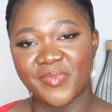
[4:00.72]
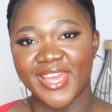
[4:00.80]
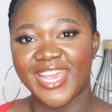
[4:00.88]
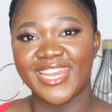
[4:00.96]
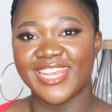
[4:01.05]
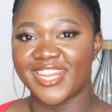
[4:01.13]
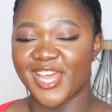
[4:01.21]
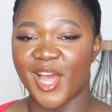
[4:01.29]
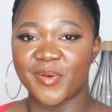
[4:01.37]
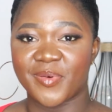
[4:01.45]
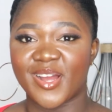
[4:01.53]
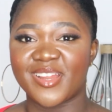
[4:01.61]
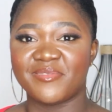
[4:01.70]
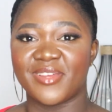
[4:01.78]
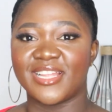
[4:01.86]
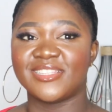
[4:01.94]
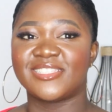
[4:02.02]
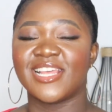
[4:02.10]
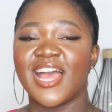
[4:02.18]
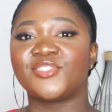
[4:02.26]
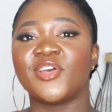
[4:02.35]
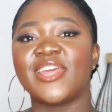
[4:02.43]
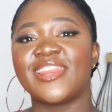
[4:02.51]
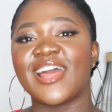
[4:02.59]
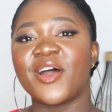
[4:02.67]
paying in the apartment. So
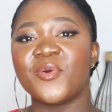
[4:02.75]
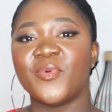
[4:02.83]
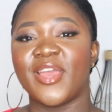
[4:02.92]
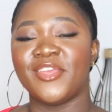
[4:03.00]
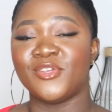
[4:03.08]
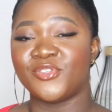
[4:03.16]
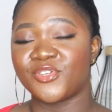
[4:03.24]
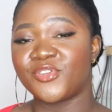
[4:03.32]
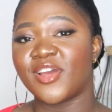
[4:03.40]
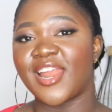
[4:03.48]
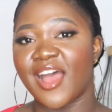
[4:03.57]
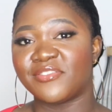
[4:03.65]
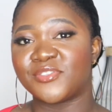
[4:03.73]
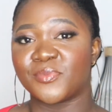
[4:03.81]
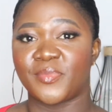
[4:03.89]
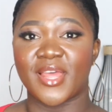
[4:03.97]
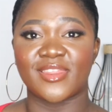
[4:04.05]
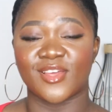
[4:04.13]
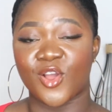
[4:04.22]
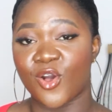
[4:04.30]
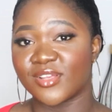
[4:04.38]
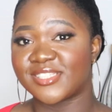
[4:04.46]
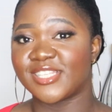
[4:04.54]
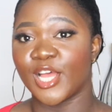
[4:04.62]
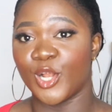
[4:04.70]
in that way, you do not have to bear the
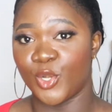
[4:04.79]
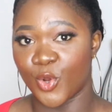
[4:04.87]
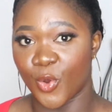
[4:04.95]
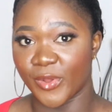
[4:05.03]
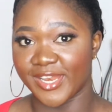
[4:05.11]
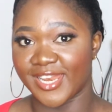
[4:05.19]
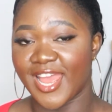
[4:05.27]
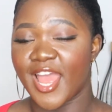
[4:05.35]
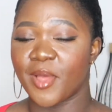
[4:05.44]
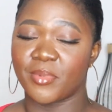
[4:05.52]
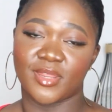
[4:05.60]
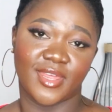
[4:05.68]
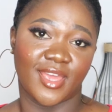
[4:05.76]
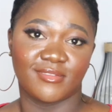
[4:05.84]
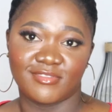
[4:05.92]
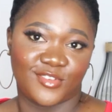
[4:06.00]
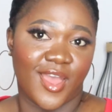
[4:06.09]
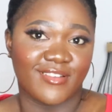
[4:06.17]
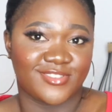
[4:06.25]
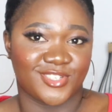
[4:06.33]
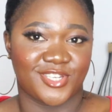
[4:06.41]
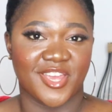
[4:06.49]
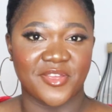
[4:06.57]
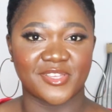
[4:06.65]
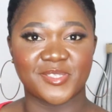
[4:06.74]
cost alone, but then you have to
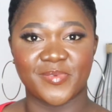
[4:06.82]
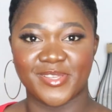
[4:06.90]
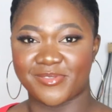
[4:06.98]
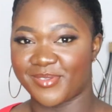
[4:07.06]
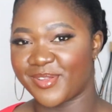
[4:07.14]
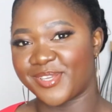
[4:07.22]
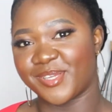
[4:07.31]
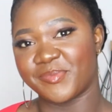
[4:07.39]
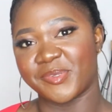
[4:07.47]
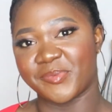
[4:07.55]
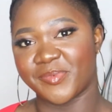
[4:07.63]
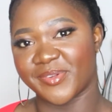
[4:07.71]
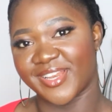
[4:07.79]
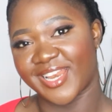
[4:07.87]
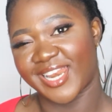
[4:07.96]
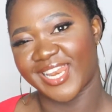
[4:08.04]
share your space with other people.